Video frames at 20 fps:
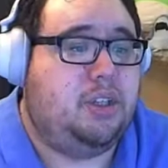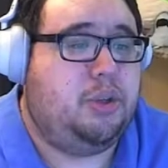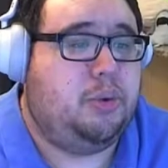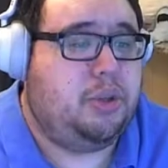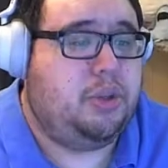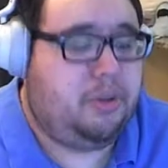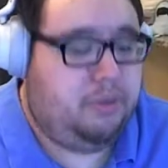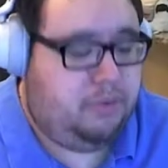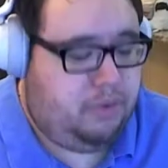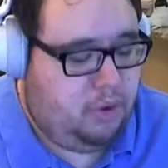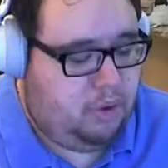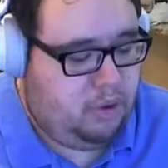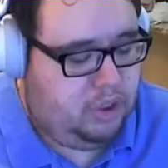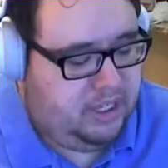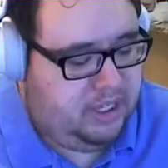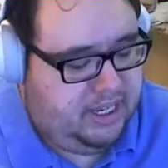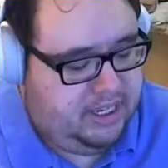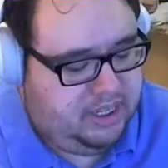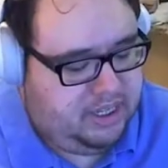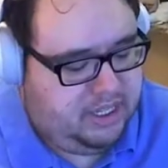do with the focal
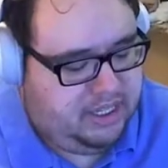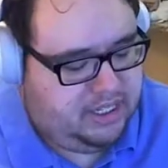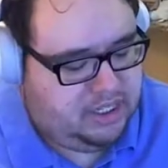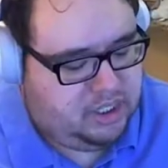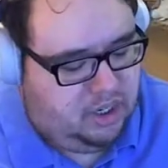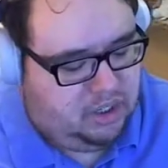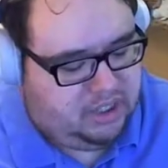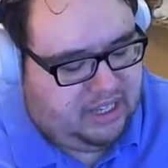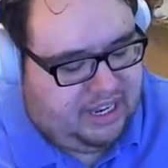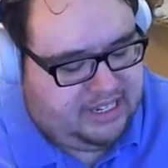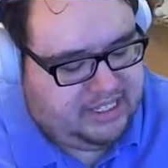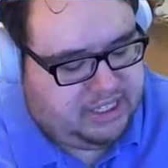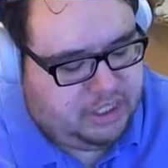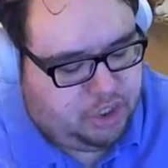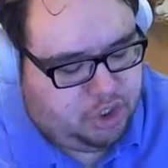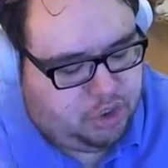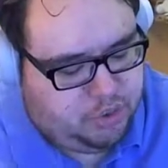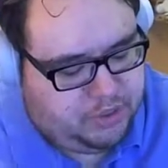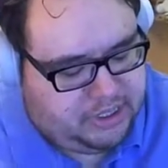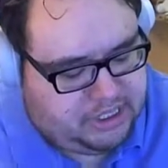length is called
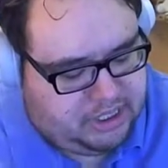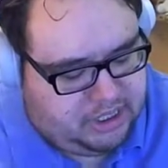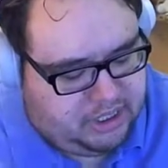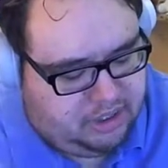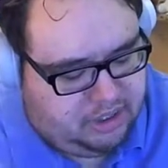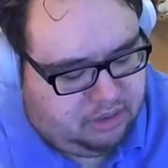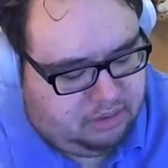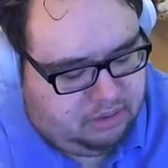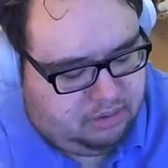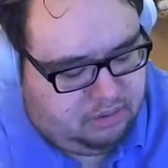eccentricity.